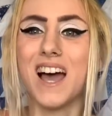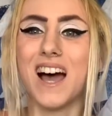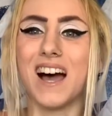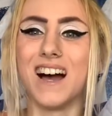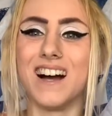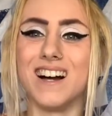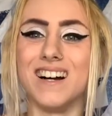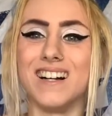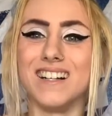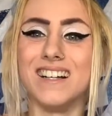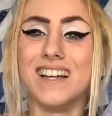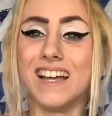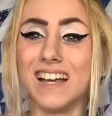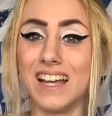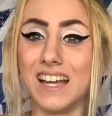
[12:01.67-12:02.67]
Uh,
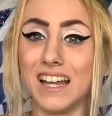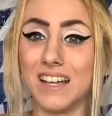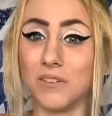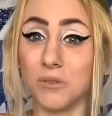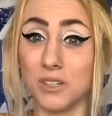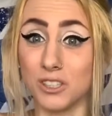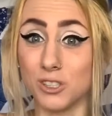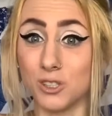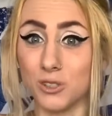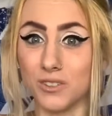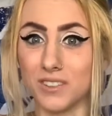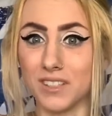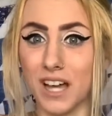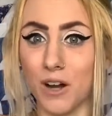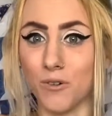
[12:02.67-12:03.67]
and when I show you
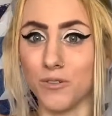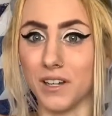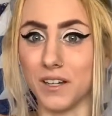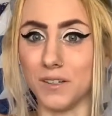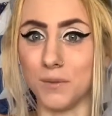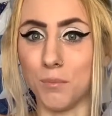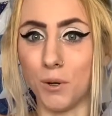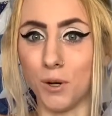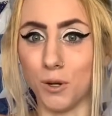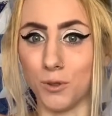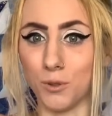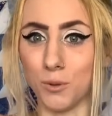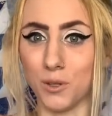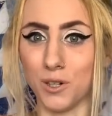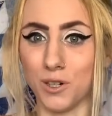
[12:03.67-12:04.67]
this outfit, I did put
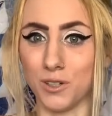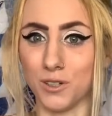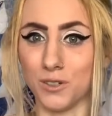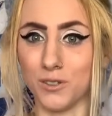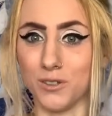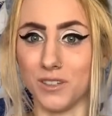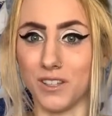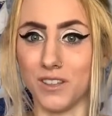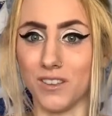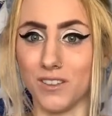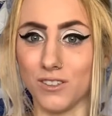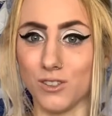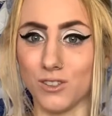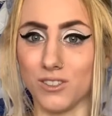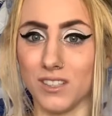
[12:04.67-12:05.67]
underwear on underneath
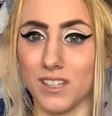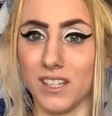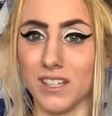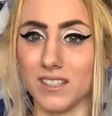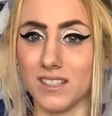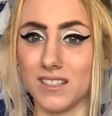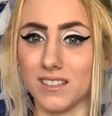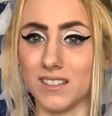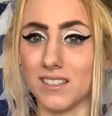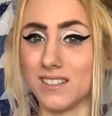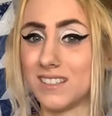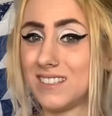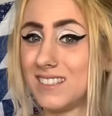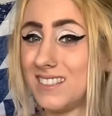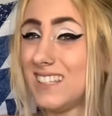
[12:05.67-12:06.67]
just in case it's a
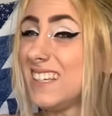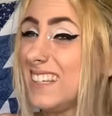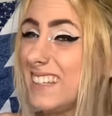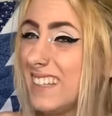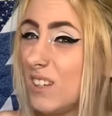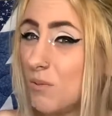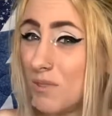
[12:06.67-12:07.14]
teeny